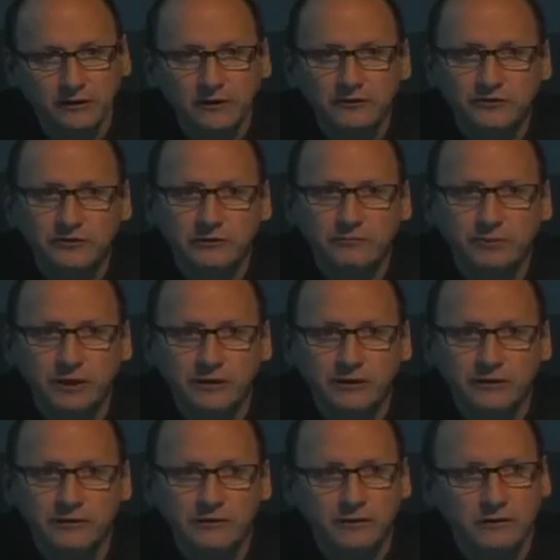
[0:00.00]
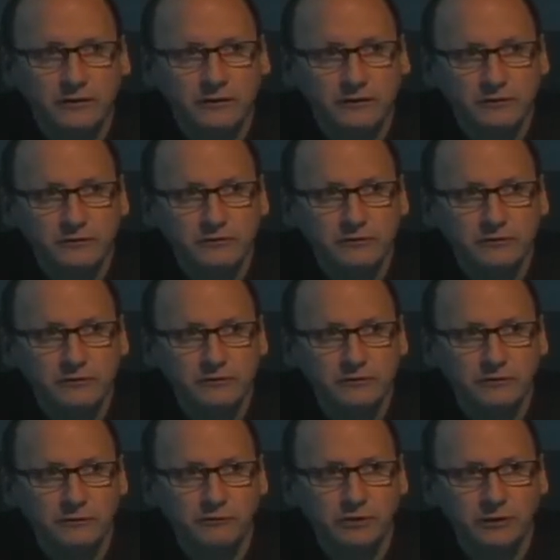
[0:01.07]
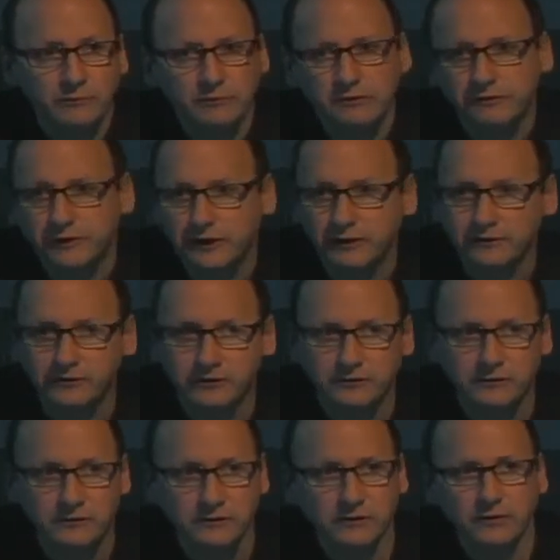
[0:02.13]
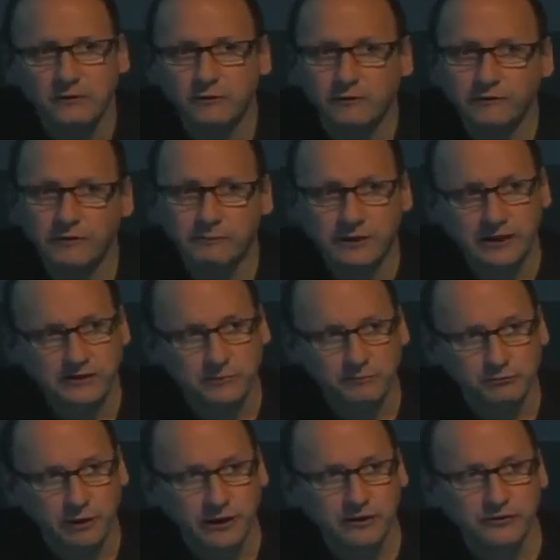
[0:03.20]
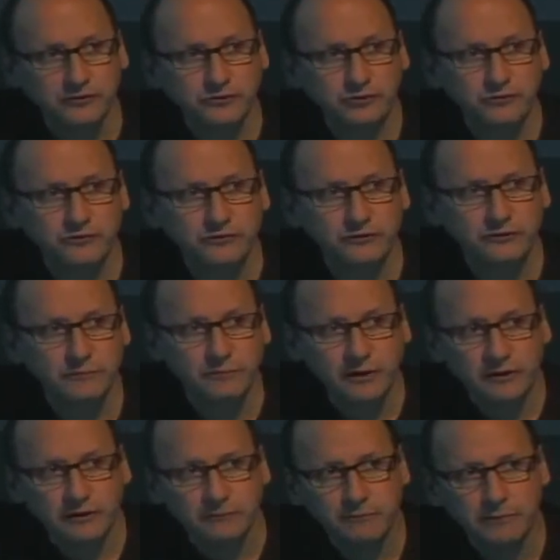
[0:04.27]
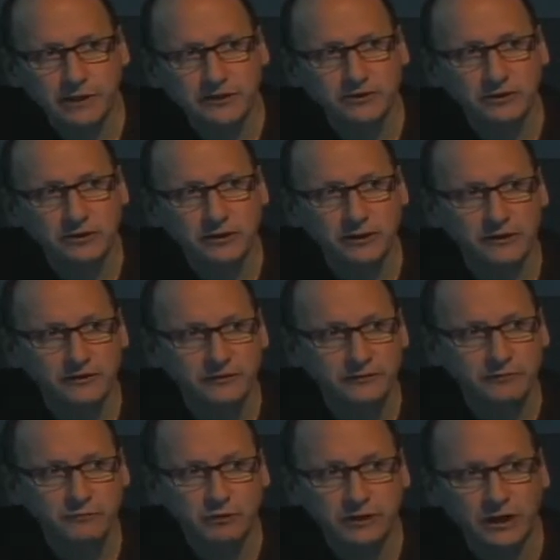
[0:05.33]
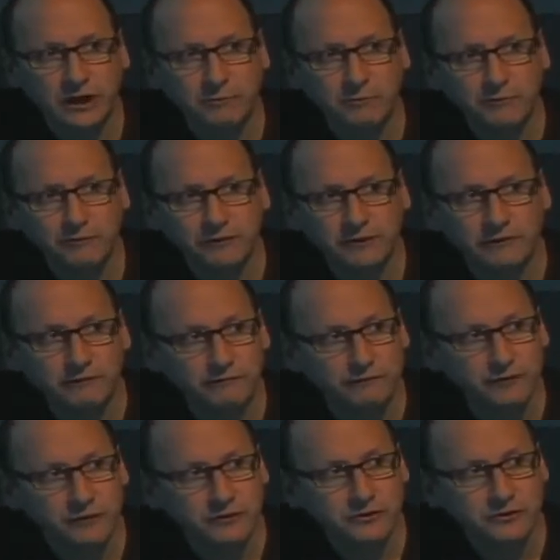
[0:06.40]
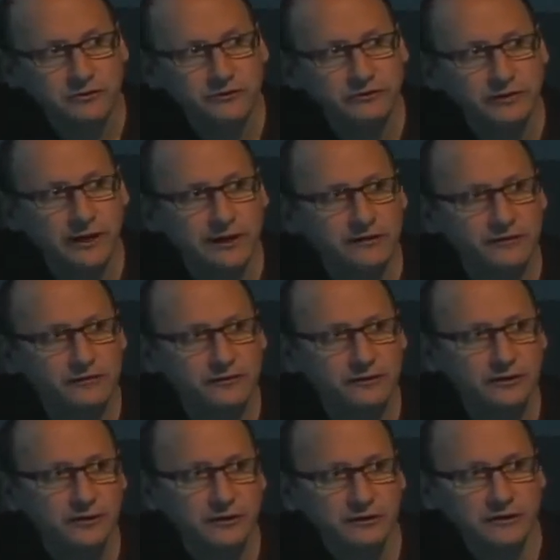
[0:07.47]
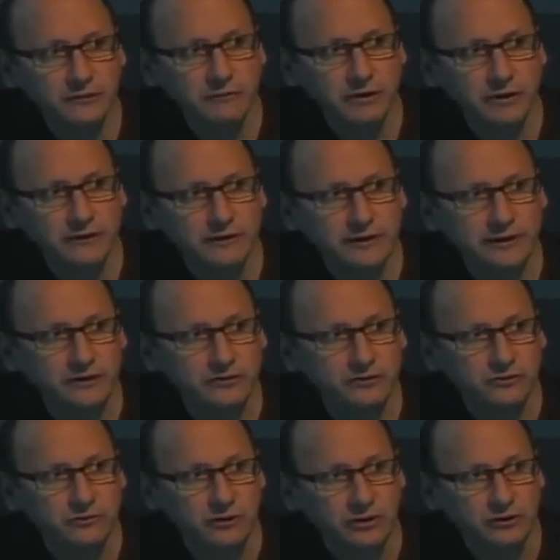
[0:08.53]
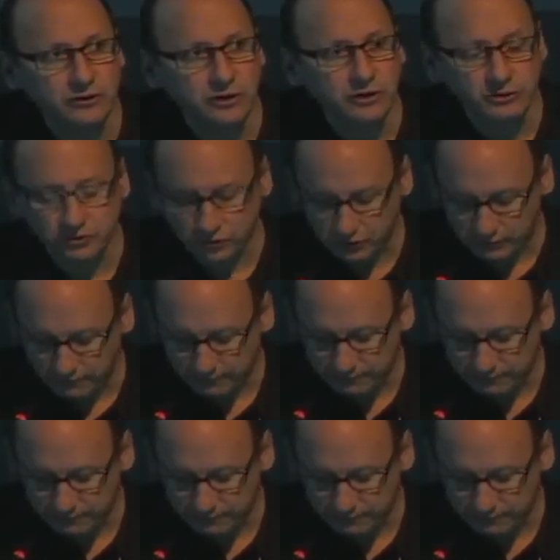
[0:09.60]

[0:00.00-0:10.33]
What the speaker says: So the better the rehabilitation of the patient prior to surgery, the better the patient is preoperatively in functional status, the better they can do in long term.